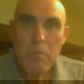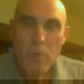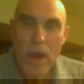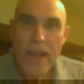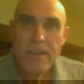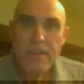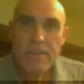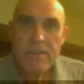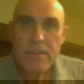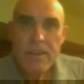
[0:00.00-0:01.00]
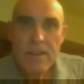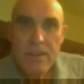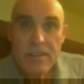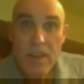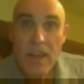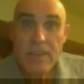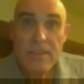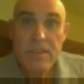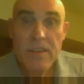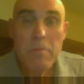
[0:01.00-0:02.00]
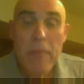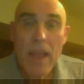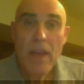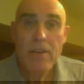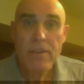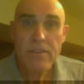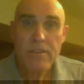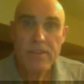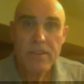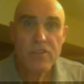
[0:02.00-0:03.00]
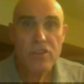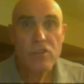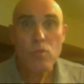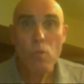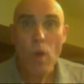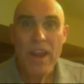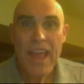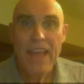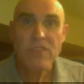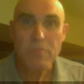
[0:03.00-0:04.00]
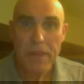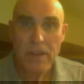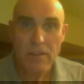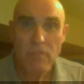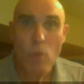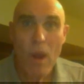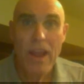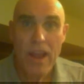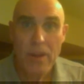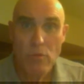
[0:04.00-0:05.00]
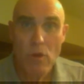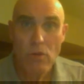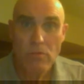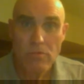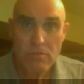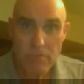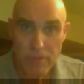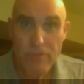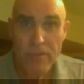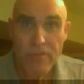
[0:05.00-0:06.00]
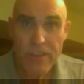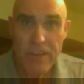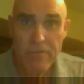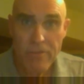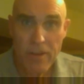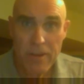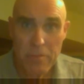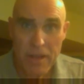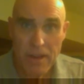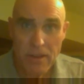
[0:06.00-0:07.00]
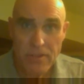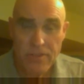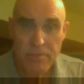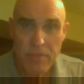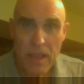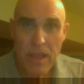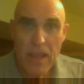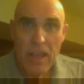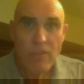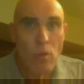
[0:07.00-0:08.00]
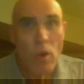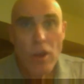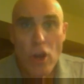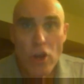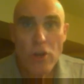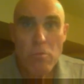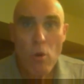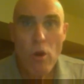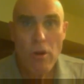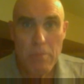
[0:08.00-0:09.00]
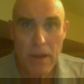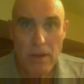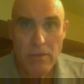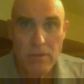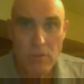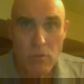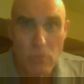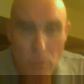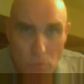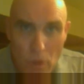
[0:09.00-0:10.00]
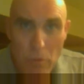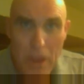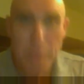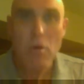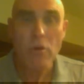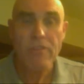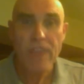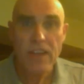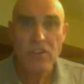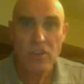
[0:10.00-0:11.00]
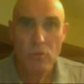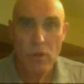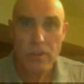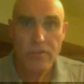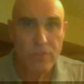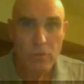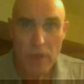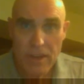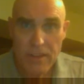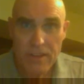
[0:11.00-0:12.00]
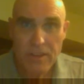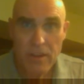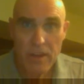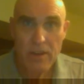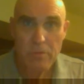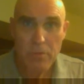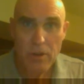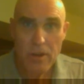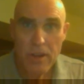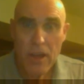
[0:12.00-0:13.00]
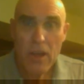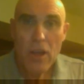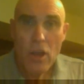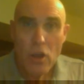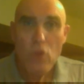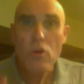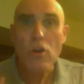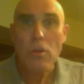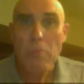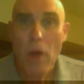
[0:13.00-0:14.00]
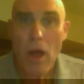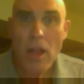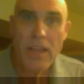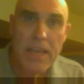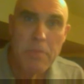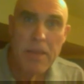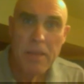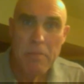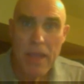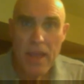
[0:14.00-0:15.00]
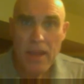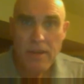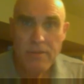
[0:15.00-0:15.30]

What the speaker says: Practice slices and patterns is just one aspect of why I wrote the 15 fundamentals. If you want to learn more about what my motivation was for writing the entire book, Google Paul E McMahon